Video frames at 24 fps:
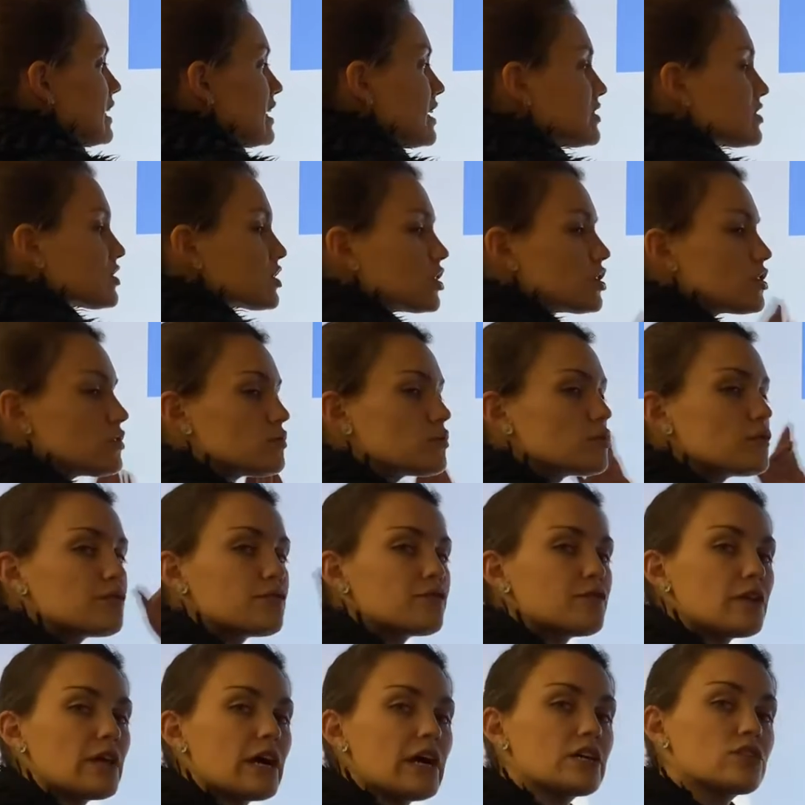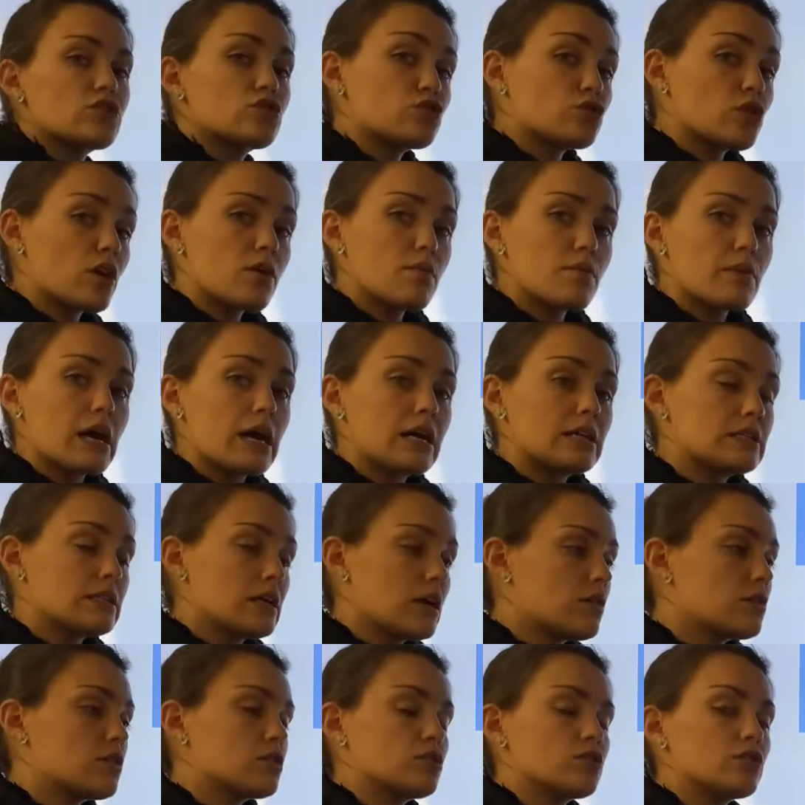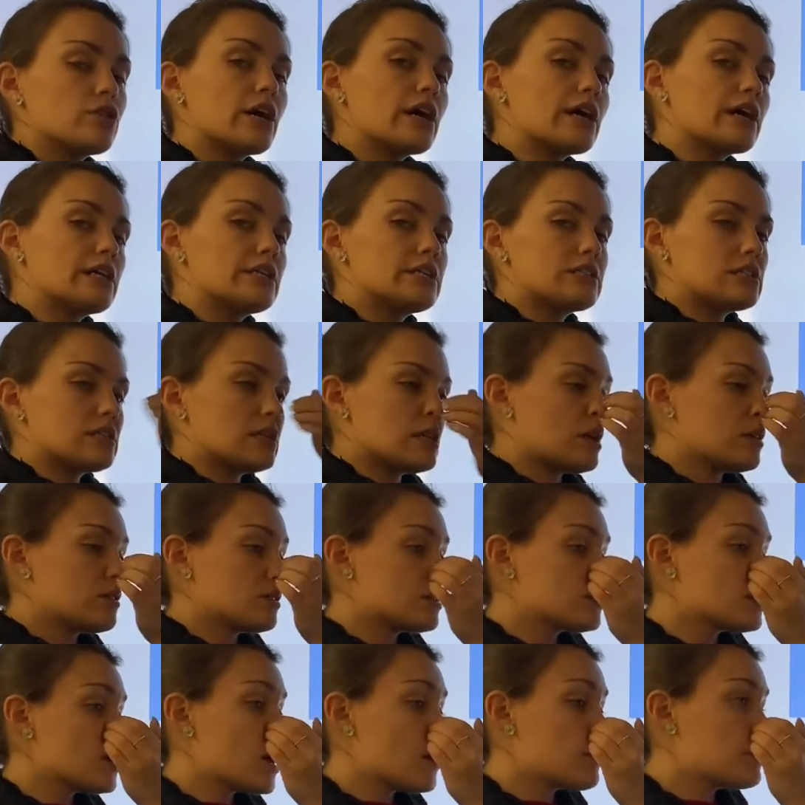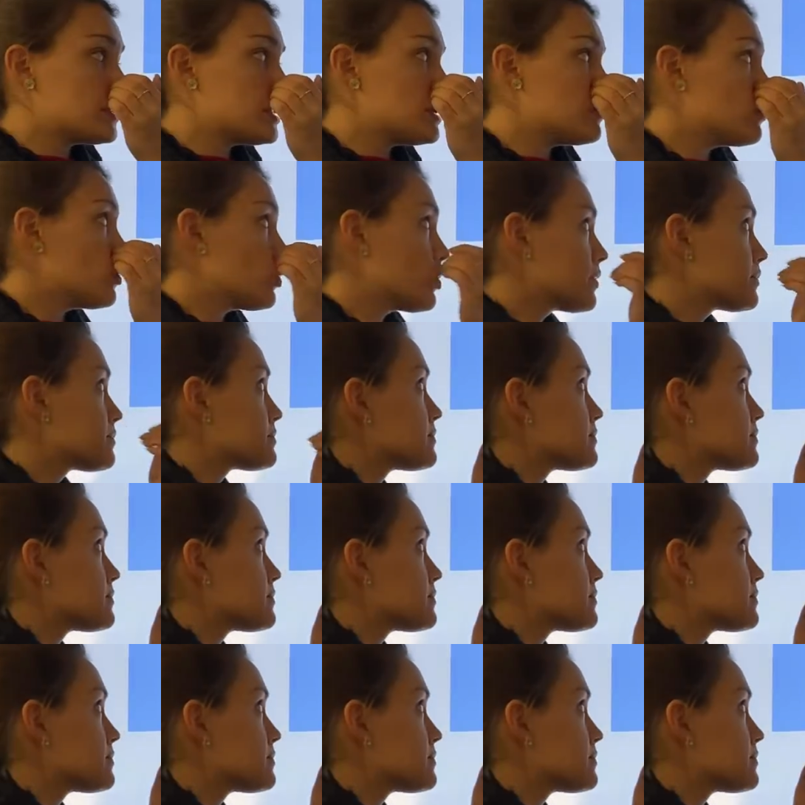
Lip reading: it's going to reflect straight back down, and you're not going to see it out the top anymore.